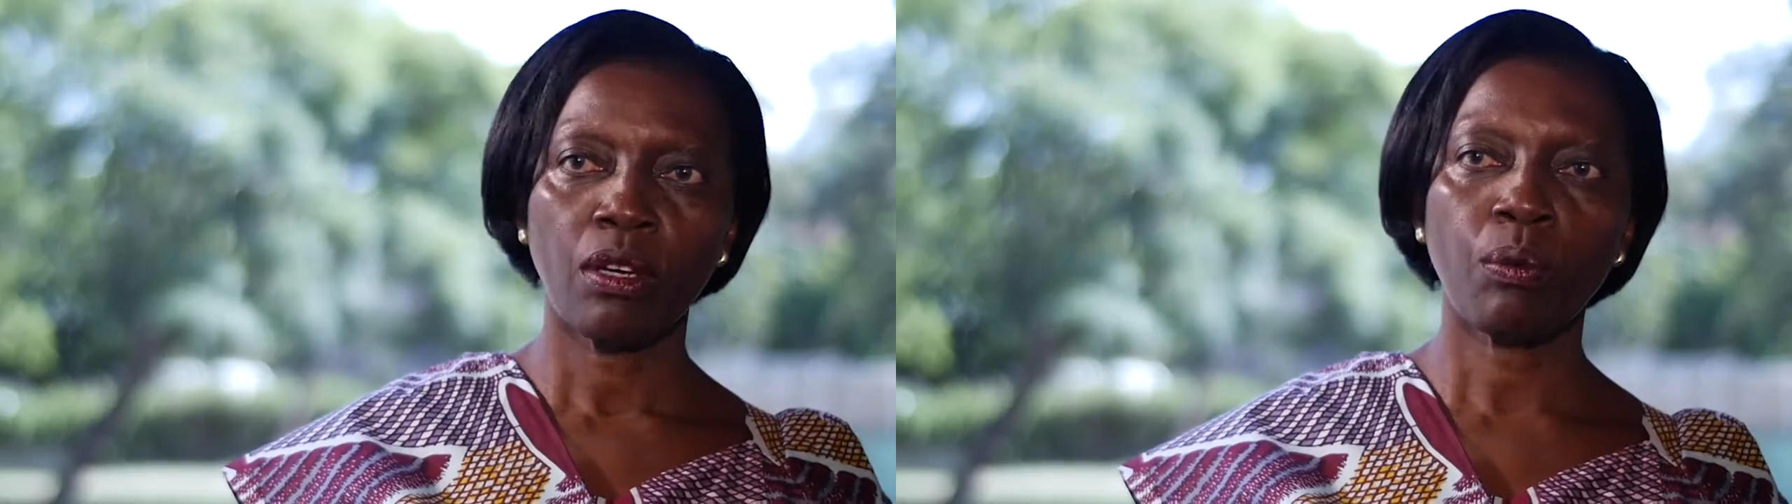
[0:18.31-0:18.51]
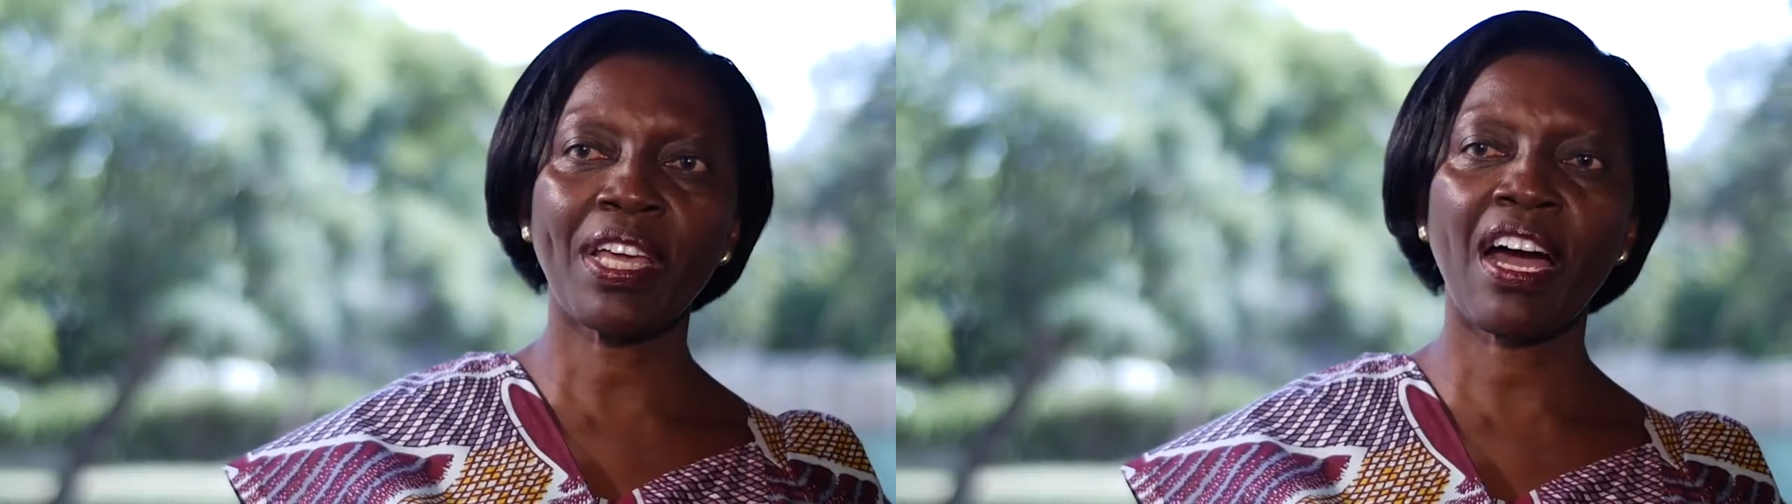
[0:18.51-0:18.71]

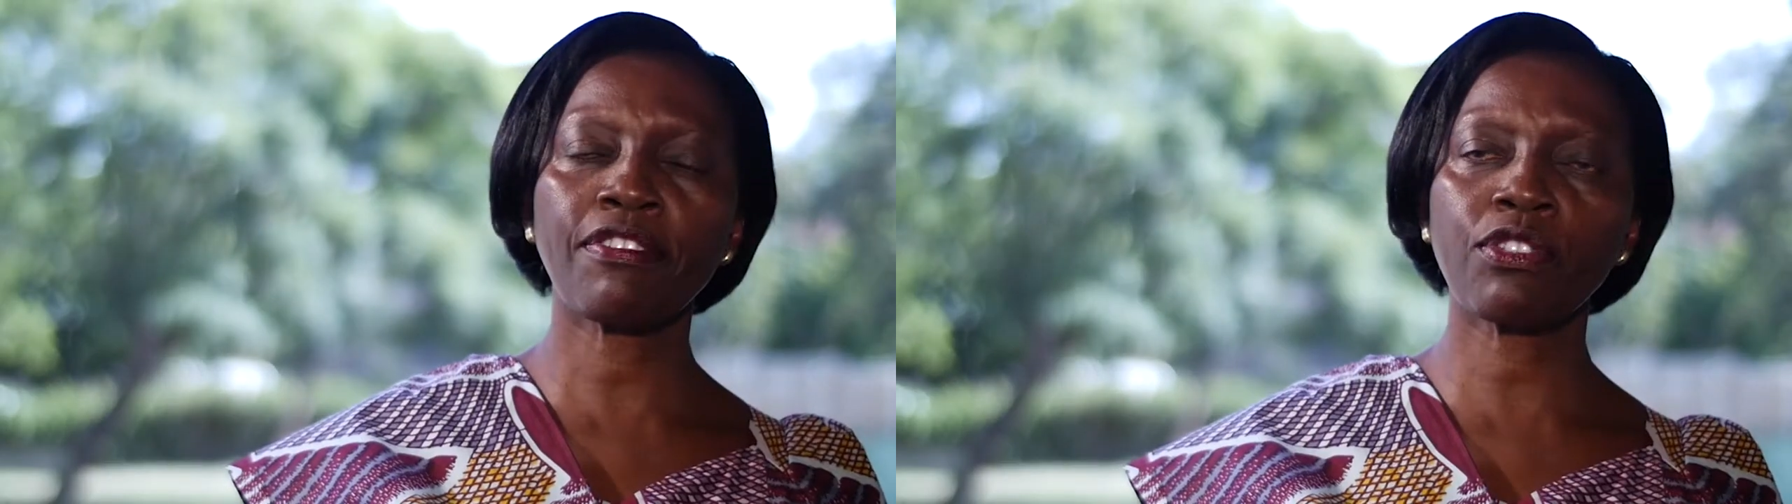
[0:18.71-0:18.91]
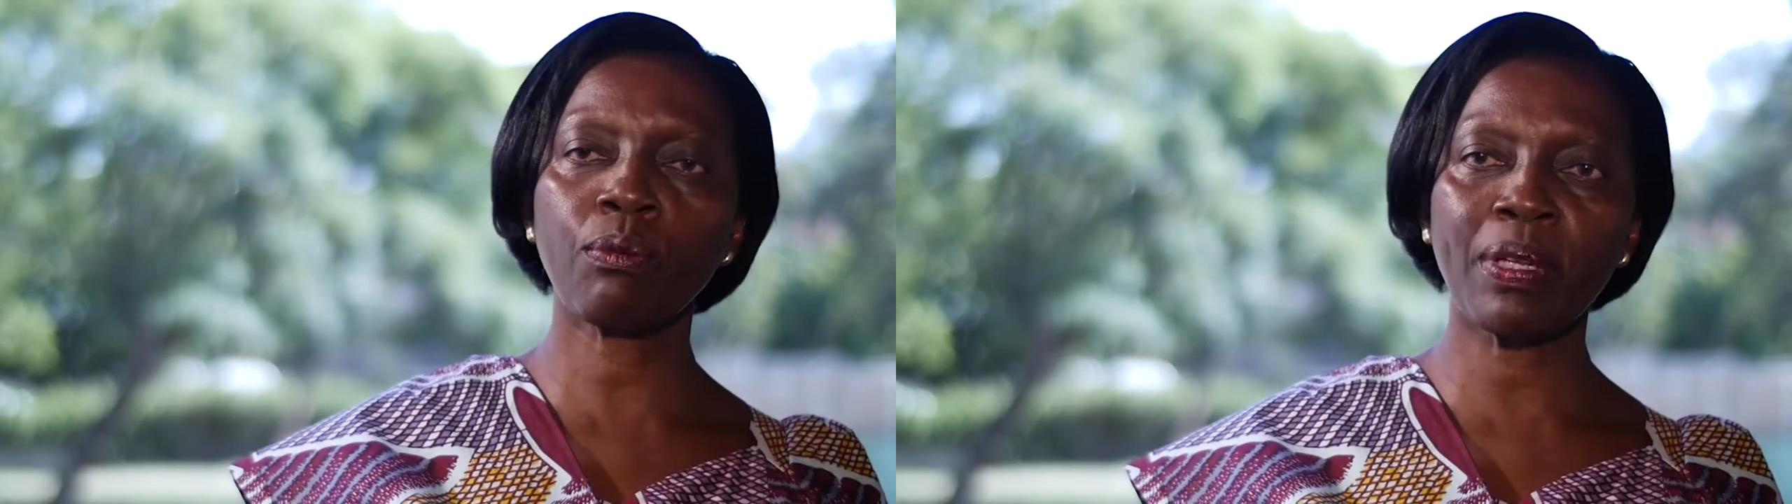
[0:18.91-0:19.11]
We
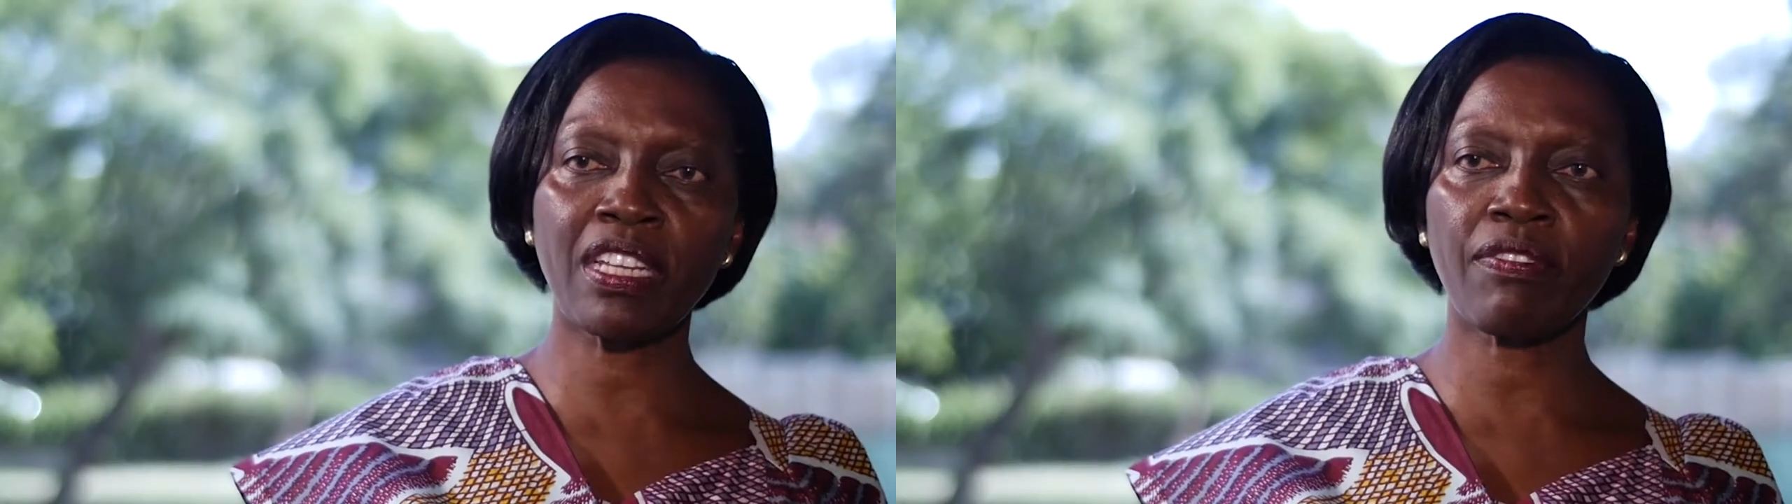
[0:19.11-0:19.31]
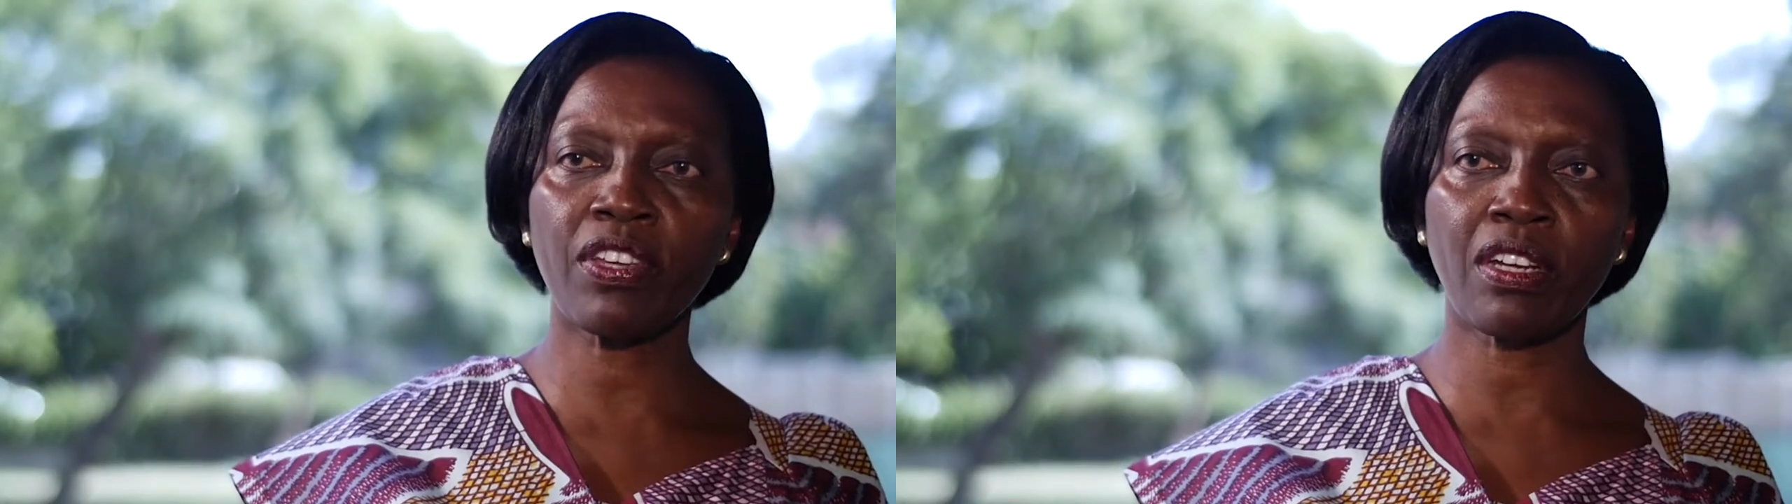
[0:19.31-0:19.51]
have to
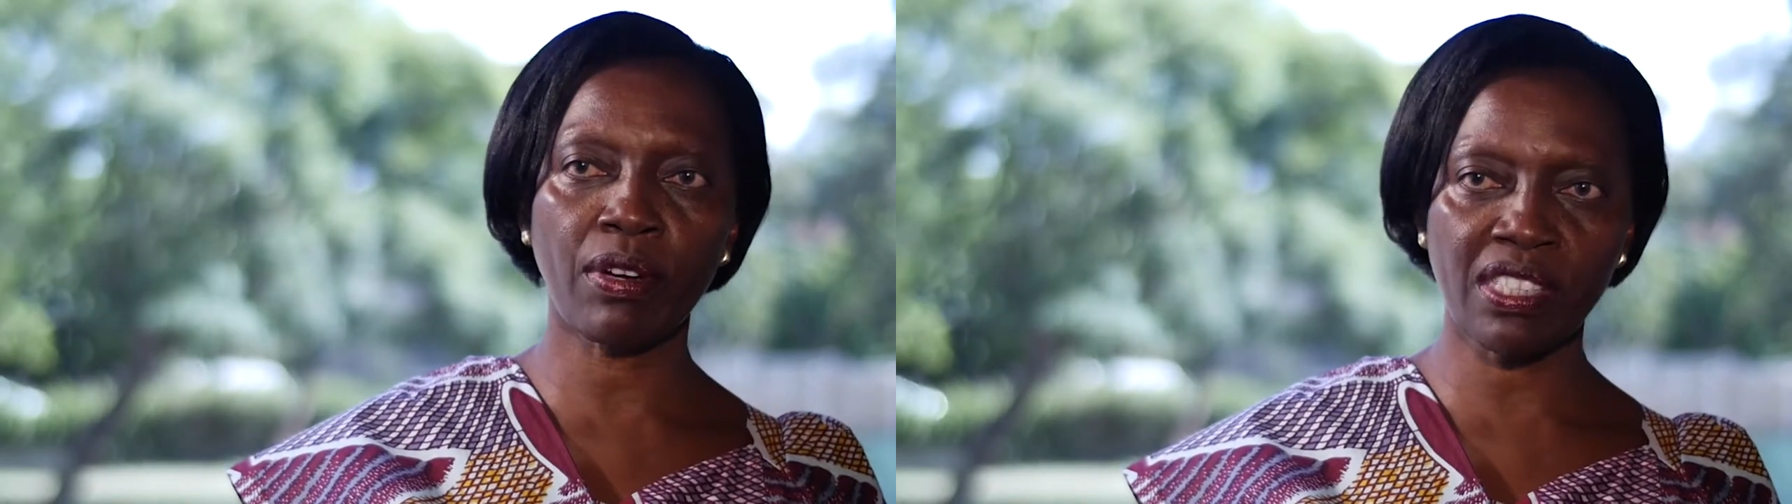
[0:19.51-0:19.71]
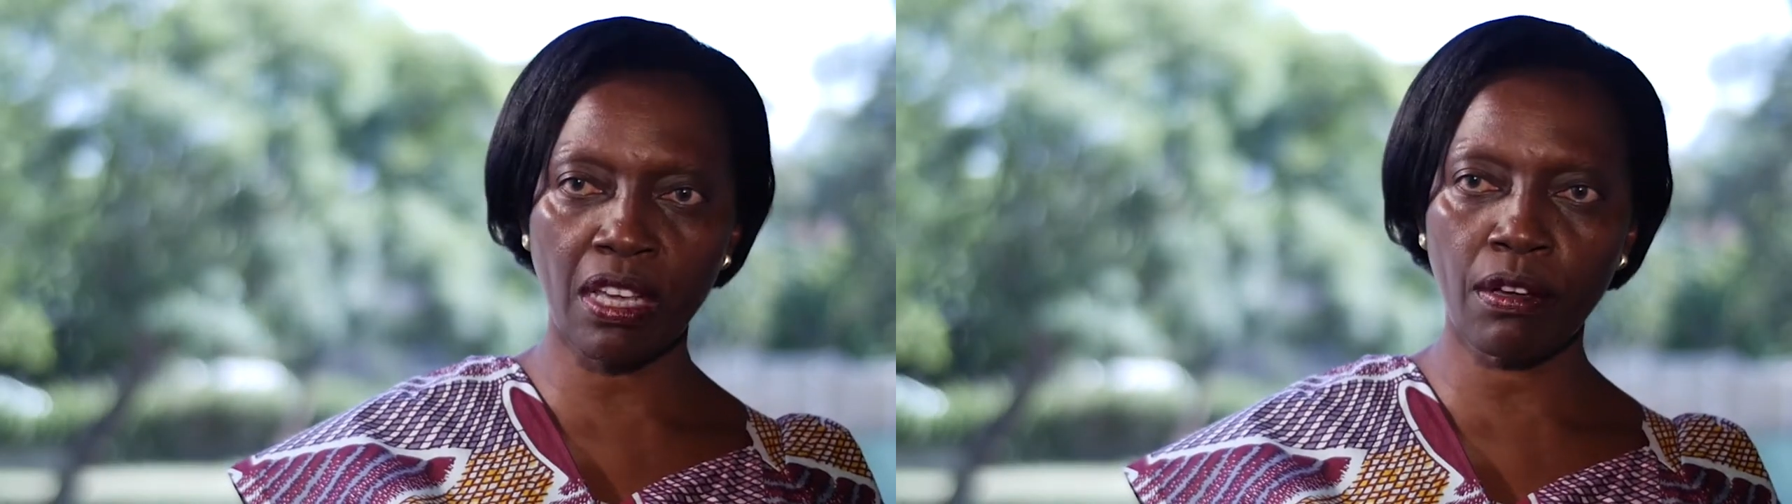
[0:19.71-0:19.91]
believe in
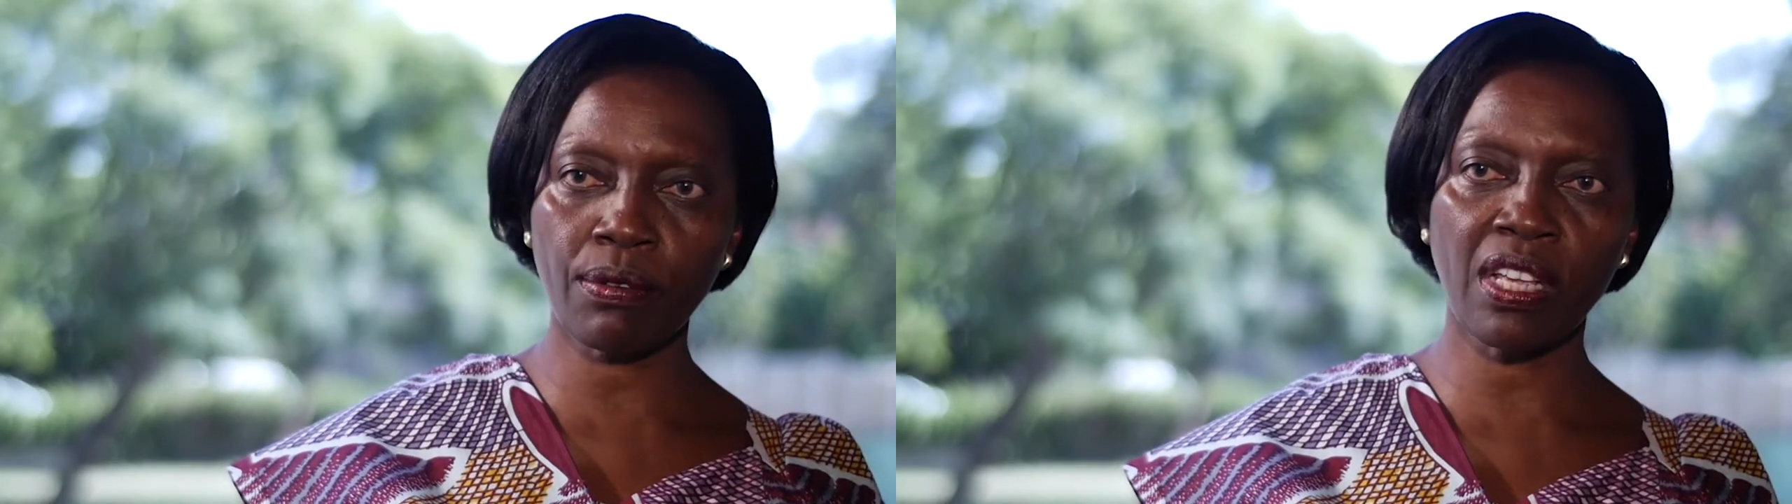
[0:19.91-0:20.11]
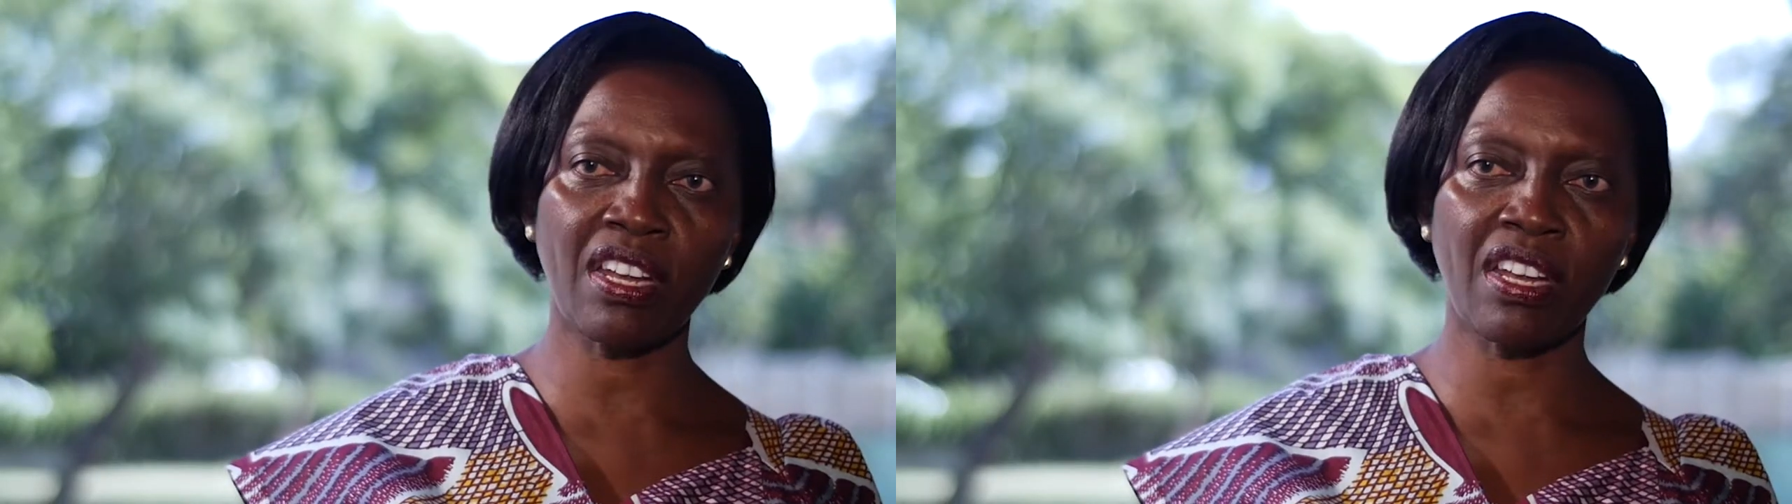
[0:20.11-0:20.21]
ourselves